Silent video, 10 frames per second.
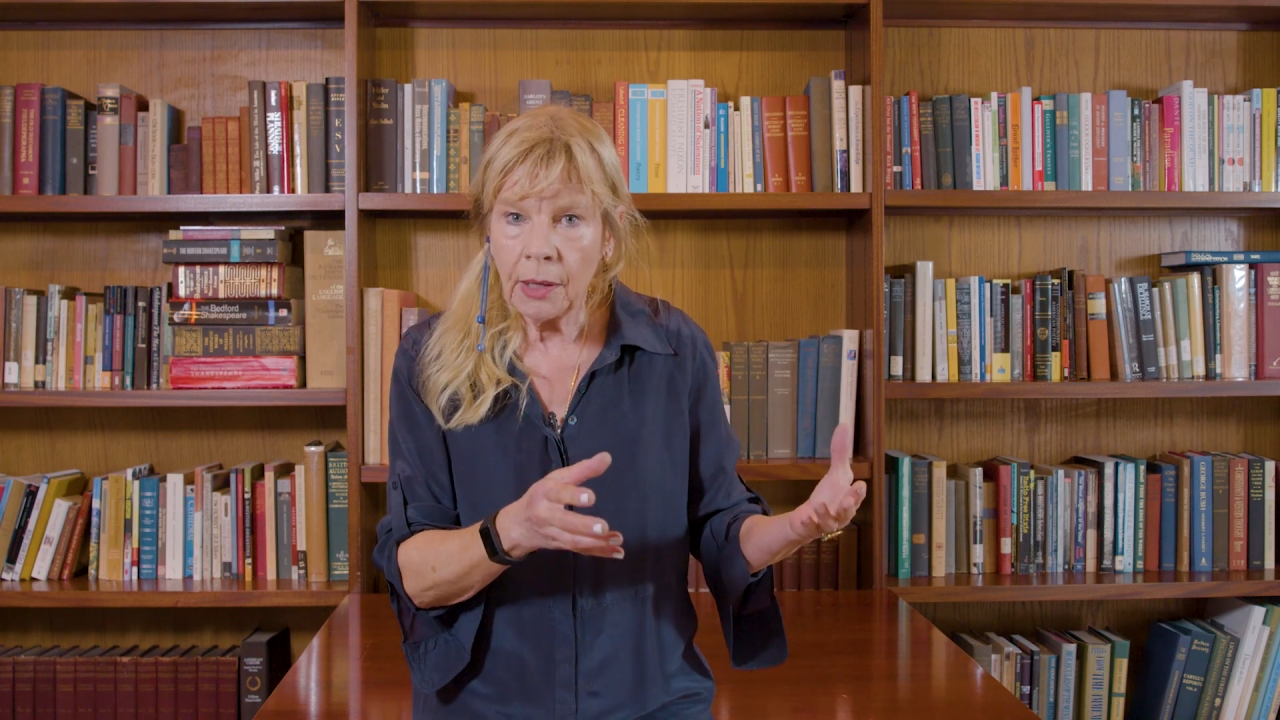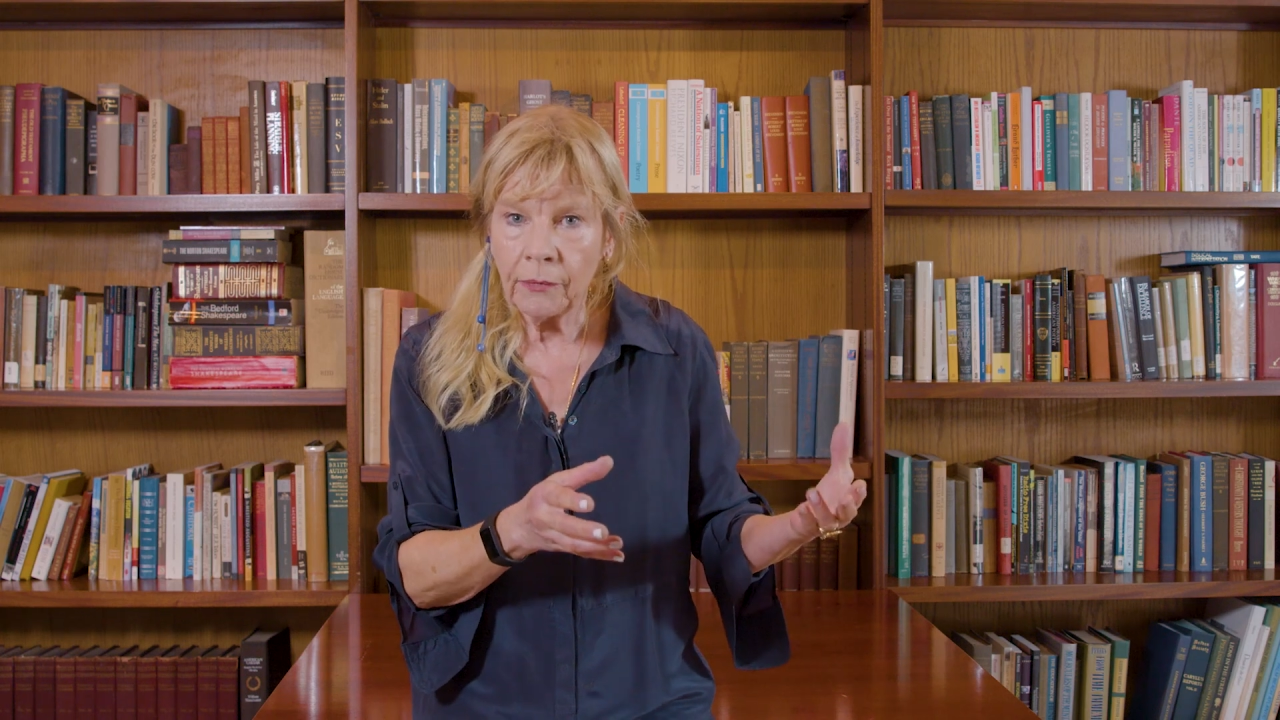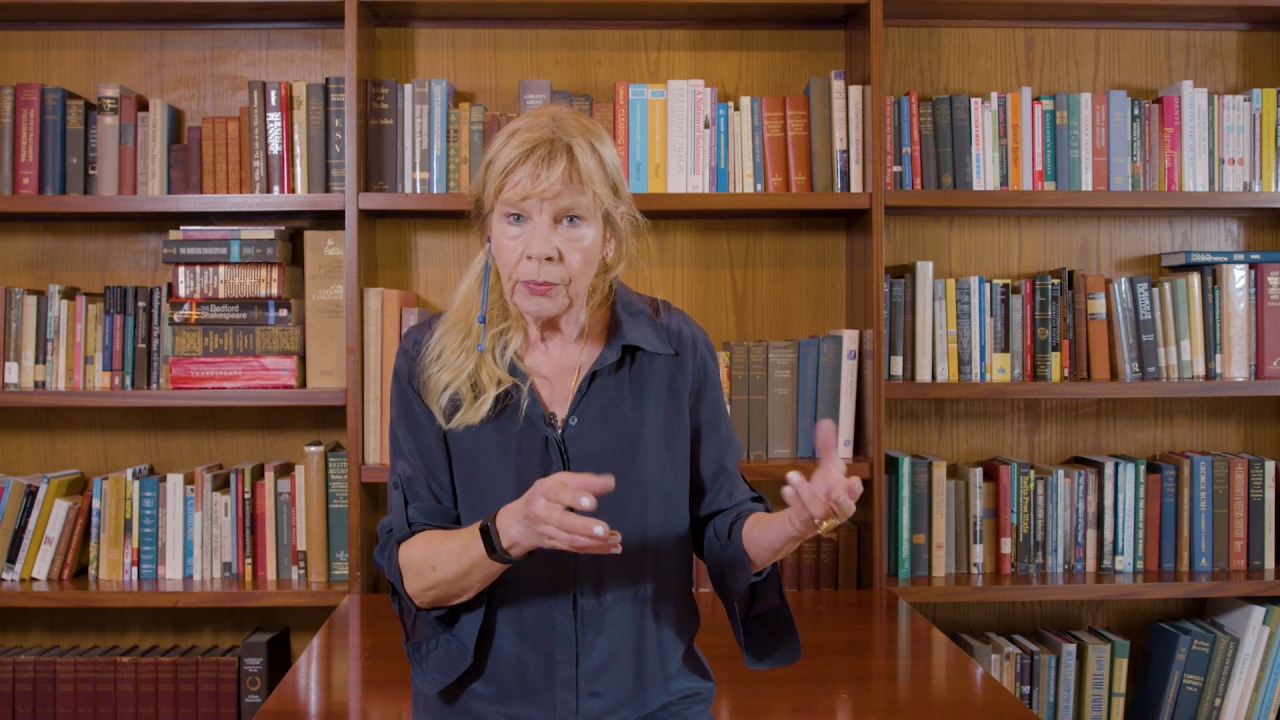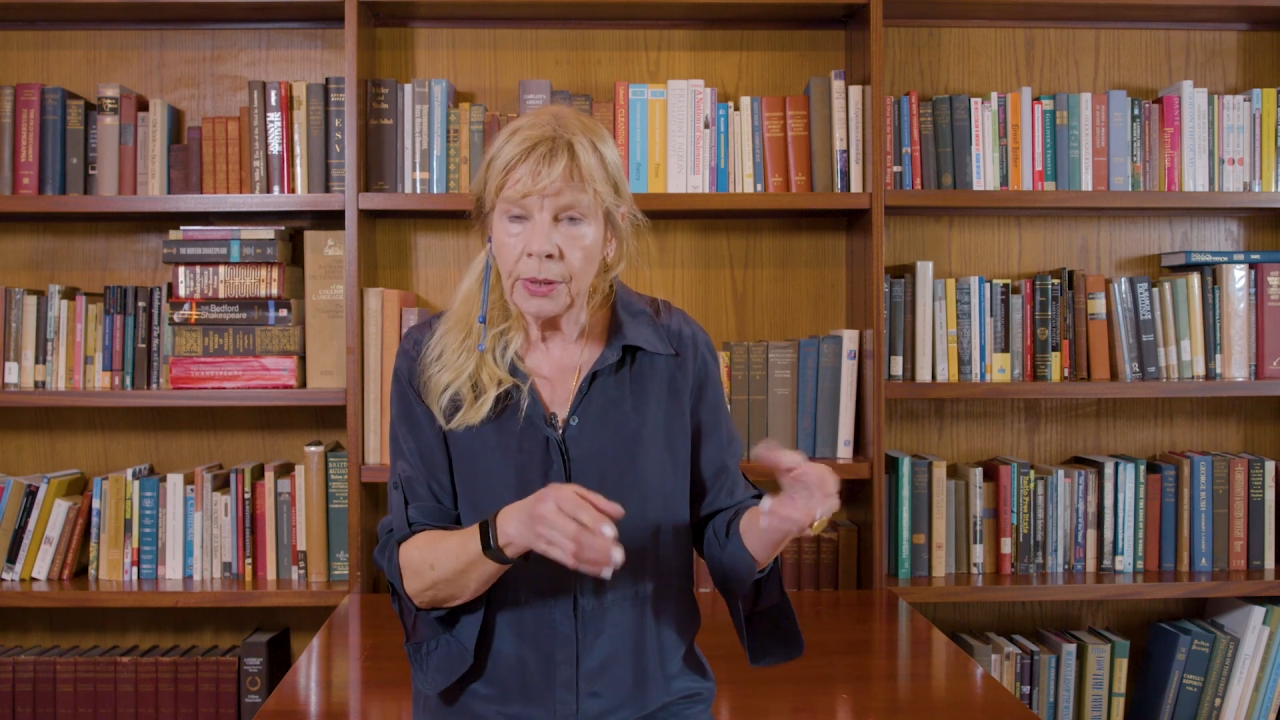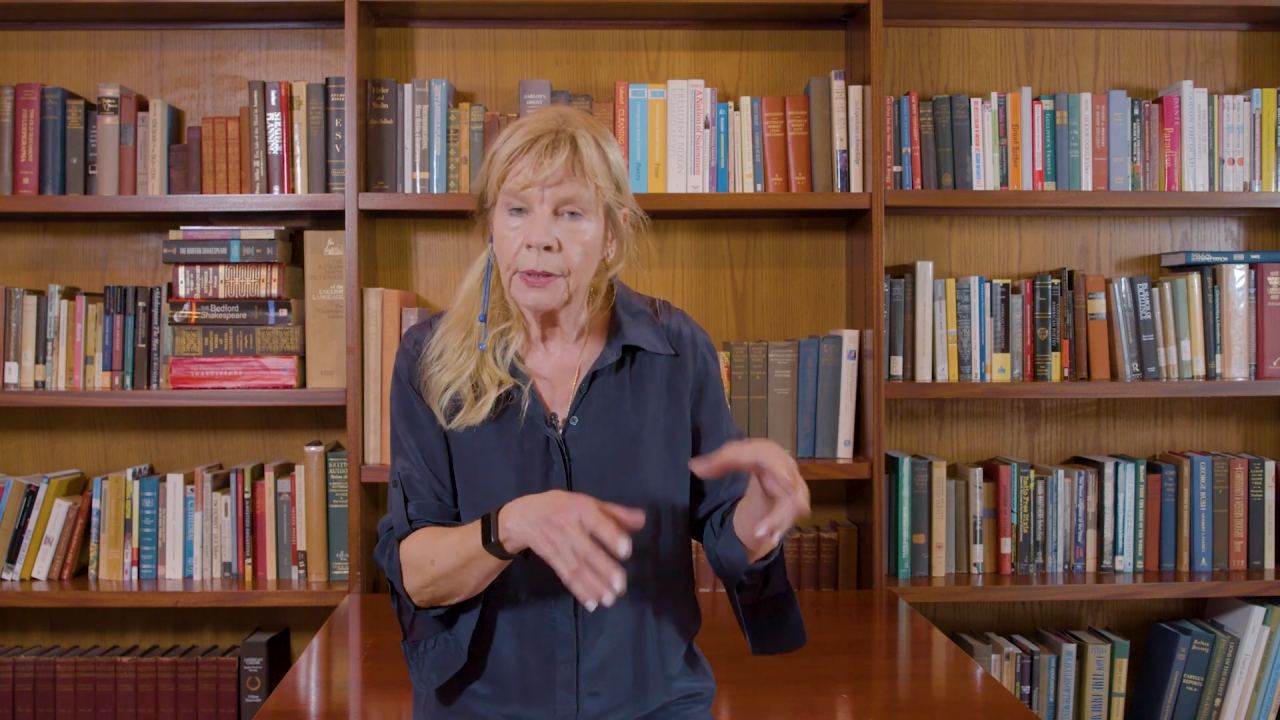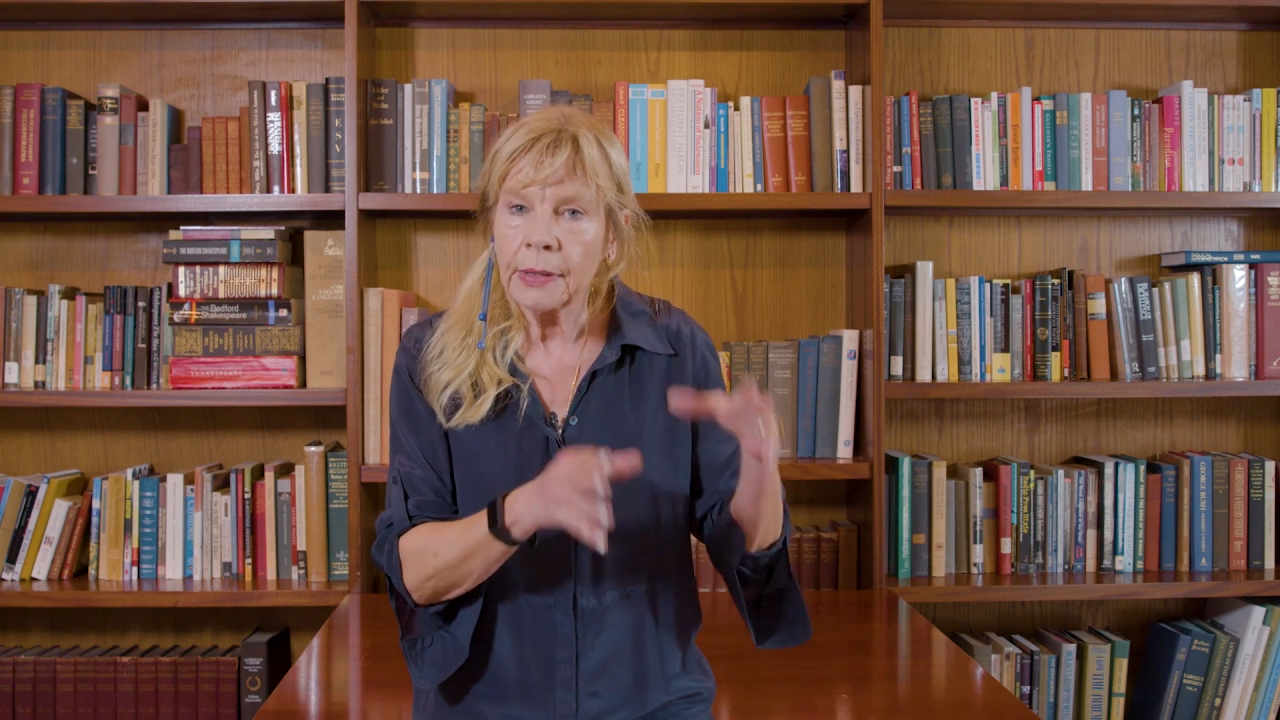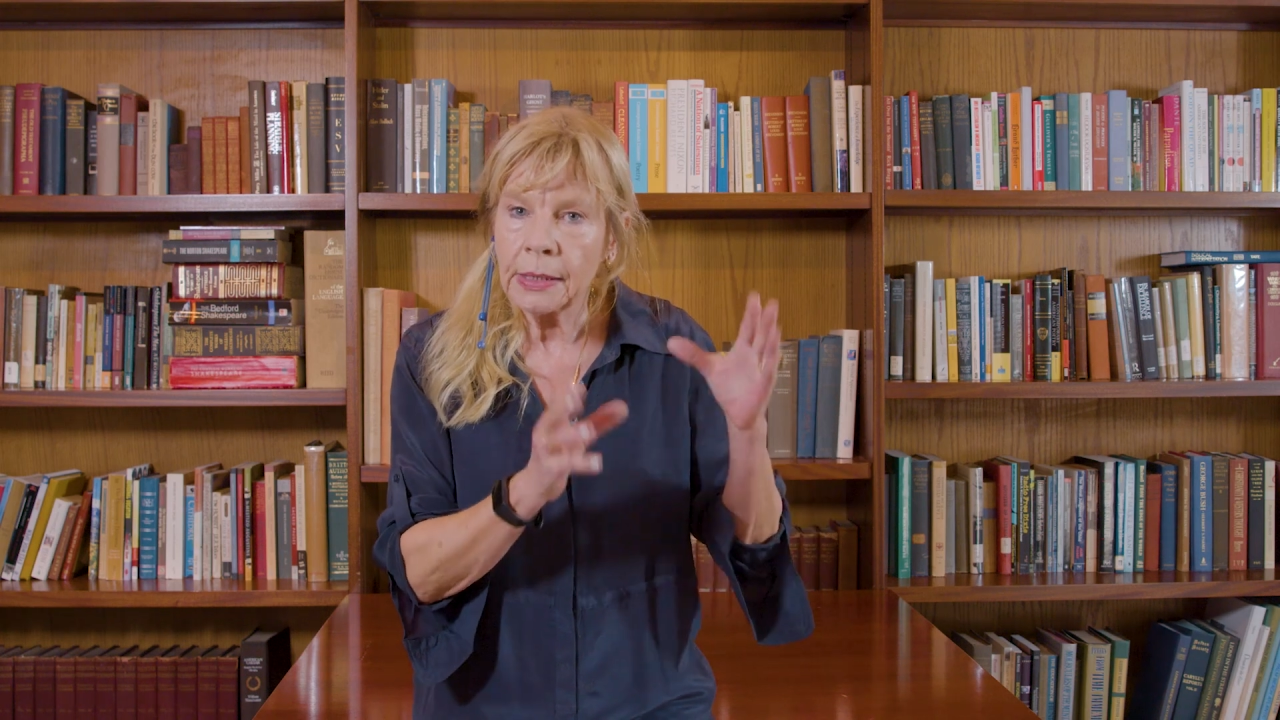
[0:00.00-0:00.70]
government